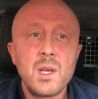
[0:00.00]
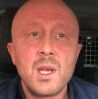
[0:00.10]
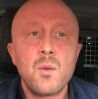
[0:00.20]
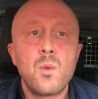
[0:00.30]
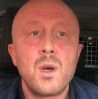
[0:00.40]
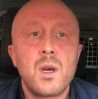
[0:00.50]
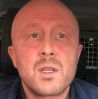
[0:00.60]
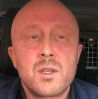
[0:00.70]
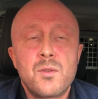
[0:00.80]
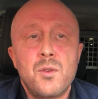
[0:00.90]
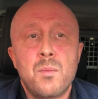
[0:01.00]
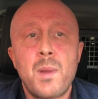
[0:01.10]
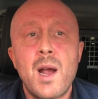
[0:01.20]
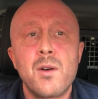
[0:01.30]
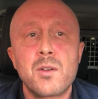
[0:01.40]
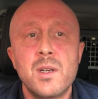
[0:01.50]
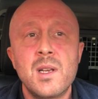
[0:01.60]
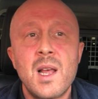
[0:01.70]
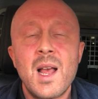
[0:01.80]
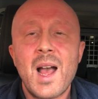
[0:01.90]
It works through paracrine
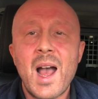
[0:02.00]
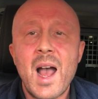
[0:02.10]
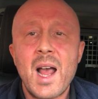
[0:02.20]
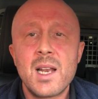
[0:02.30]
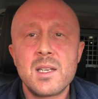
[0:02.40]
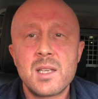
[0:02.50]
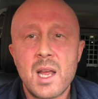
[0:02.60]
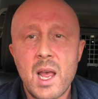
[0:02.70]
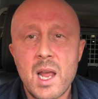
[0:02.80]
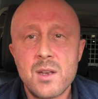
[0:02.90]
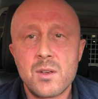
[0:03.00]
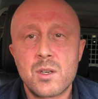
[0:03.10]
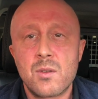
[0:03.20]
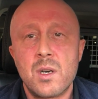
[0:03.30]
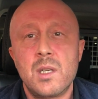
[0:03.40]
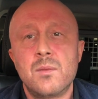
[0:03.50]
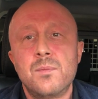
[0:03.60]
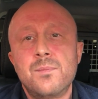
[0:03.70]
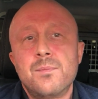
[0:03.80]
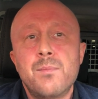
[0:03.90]
and endocrine
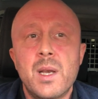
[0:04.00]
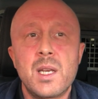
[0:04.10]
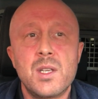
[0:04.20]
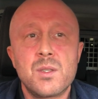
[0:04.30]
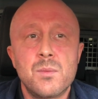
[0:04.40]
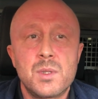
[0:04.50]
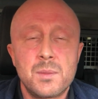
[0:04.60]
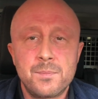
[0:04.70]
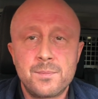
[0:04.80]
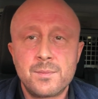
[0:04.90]
mechanisms,